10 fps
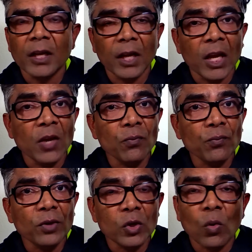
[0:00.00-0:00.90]
If
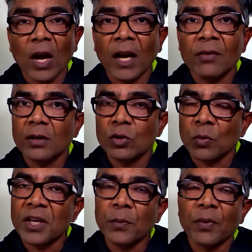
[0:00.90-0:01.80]
you have
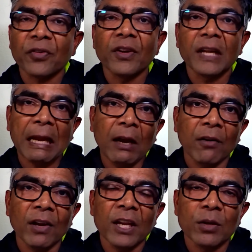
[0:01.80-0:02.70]
20% carry,
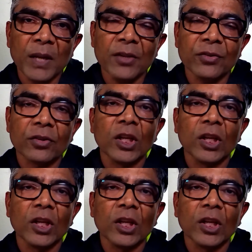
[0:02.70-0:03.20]
it means